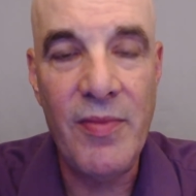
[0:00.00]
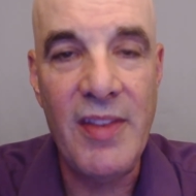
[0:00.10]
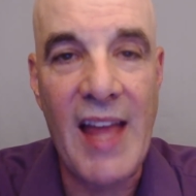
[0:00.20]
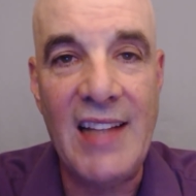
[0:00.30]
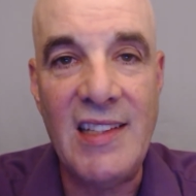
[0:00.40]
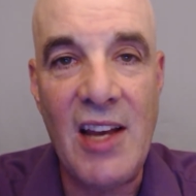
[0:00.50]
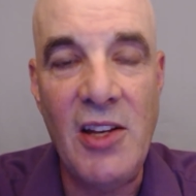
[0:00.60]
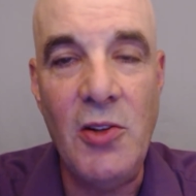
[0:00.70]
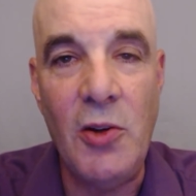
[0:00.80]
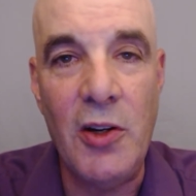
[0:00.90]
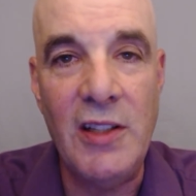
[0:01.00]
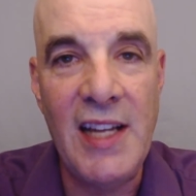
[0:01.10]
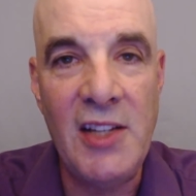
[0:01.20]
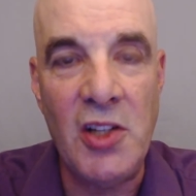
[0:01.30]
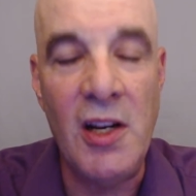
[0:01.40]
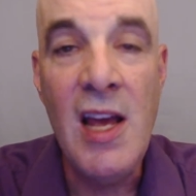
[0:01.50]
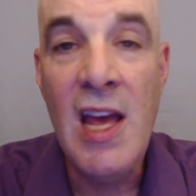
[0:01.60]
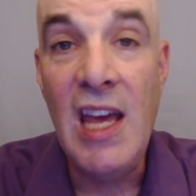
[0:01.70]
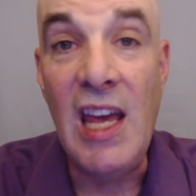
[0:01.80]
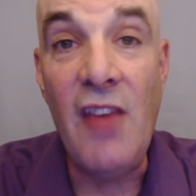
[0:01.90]
That's how you do your intention.
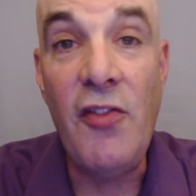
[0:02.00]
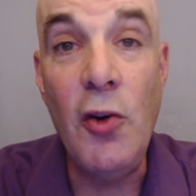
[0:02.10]
If